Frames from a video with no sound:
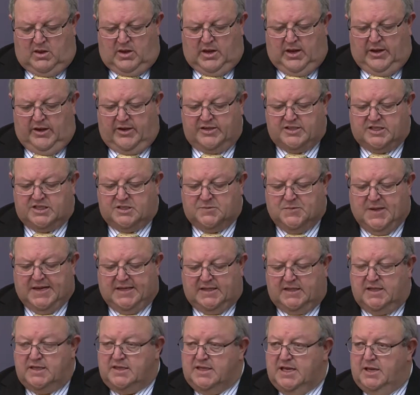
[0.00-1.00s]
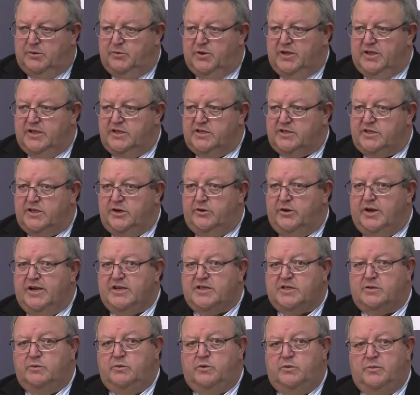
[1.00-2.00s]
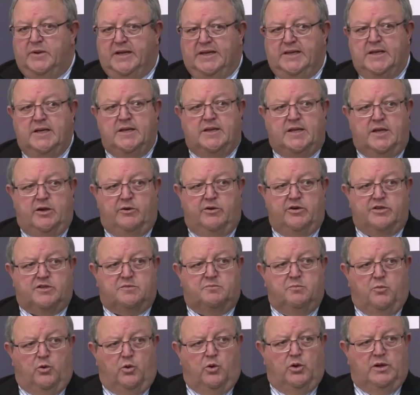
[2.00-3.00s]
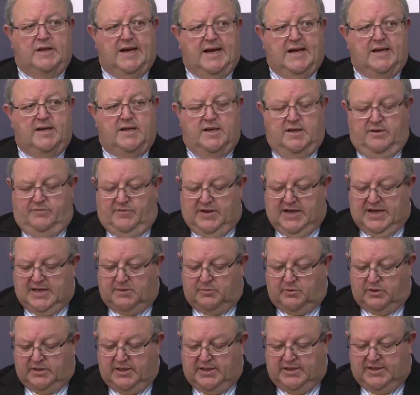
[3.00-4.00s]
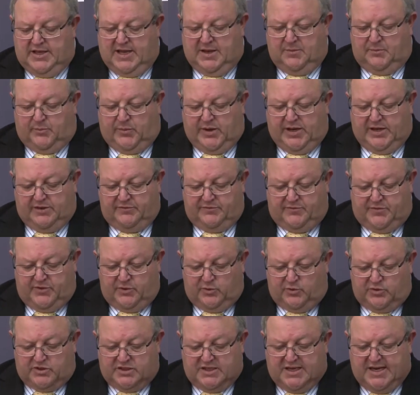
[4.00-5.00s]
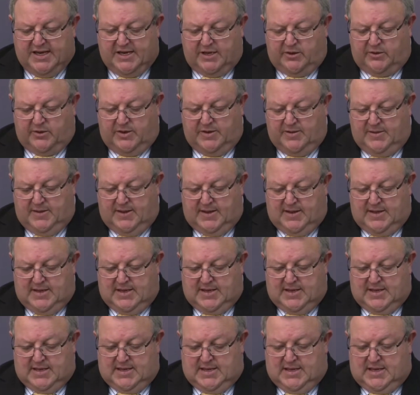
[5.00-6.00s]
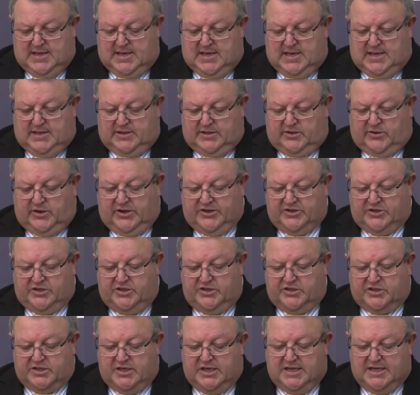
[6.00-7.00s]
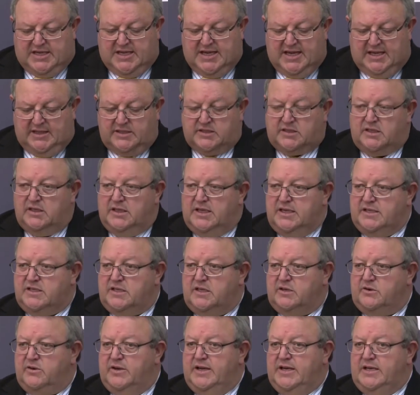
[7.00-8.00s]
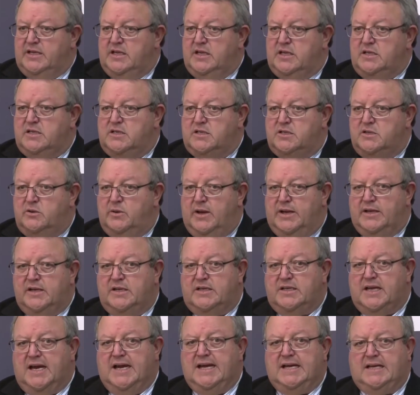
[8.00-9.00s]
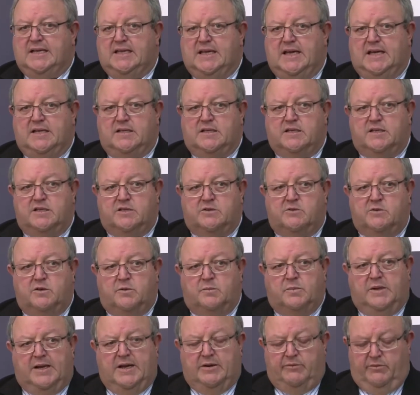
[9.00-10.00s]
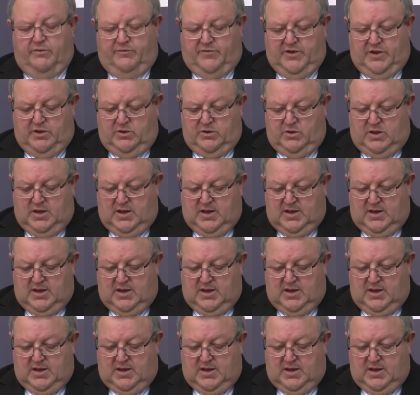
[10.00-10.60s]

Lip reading: And I suspect that that reconsideration will mean that there is more land available in that brownfields category. The Christchurch City Council has agreed to undertake that district plan review